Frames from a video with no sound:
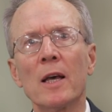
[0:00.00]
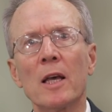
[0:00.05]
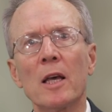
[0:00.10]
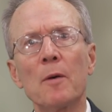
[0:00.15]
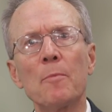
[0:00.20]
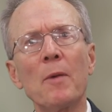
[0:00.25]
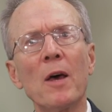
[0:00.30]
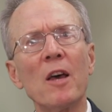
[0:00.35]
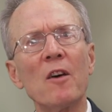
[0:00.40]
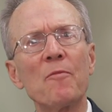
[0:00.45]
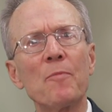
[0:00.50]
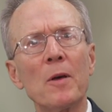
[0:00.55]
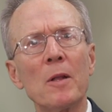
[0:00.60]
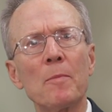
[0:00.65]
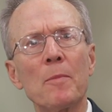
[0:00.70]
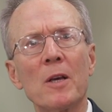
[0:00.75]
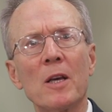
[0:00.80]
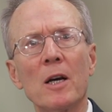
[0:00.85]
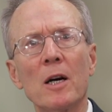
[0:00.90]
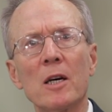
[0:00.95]
It may have been
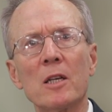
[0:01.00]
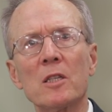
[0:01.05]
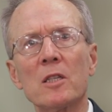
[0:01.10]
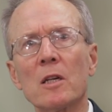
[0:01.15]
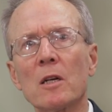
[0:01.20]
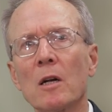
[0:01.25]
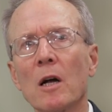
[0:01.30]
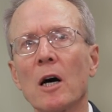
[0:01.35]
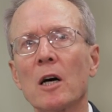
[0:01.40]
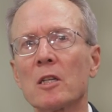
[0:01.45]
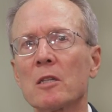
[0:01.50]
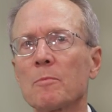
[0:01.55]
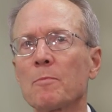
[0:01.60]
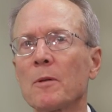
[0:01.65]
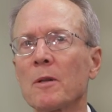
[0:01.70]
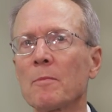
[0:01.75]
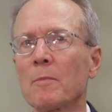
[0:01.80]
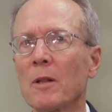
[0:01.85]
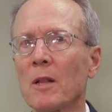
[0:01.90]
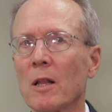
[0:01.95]
because her
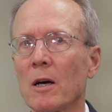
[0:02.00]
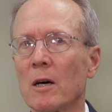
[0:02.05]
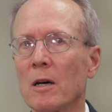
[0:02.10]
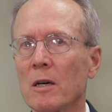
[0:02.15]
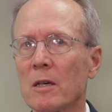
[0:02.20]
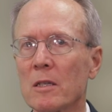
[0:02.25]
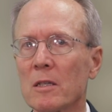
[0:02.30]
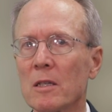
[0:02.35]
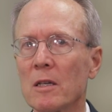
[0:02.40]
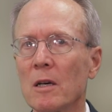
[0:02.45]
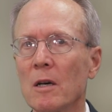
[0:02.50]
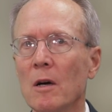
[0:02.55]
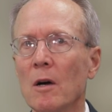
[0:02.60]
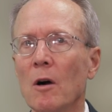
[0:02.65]
husband belonged,